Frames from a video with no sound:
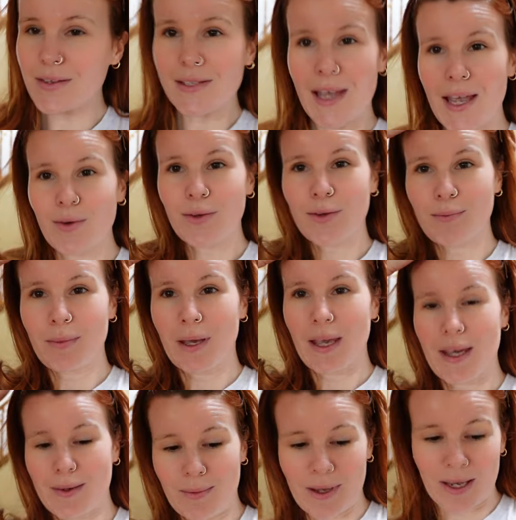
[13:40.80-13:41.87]
stay with me
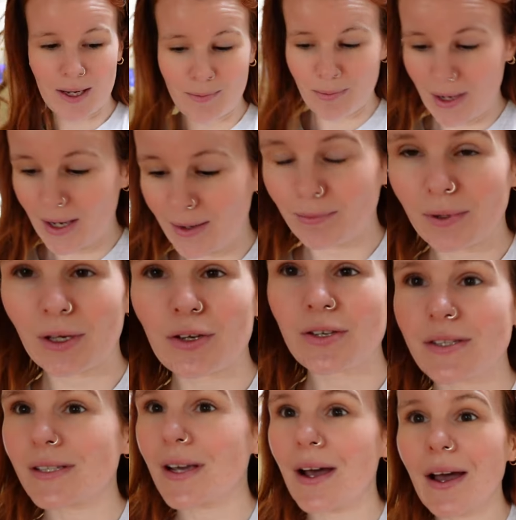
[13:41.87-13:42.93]
and my headband
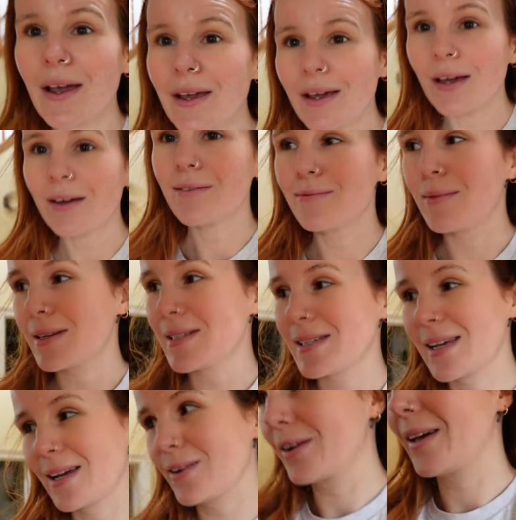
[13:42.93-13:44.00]
because I have
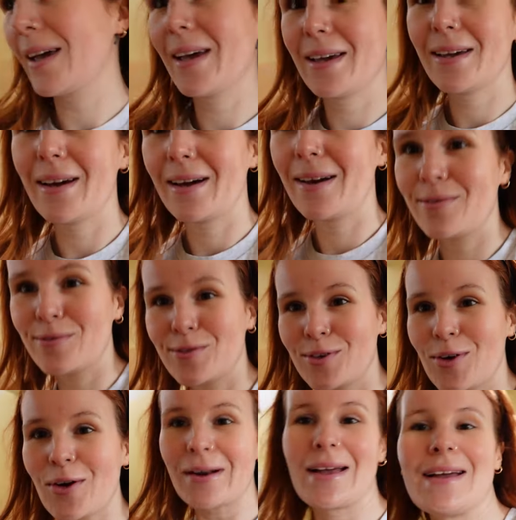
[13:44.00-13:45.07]
musty hair, okay? I have
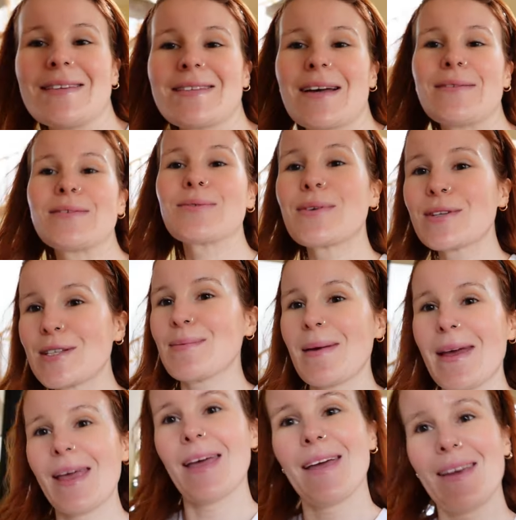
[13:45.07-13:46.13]
not had time to wash my hair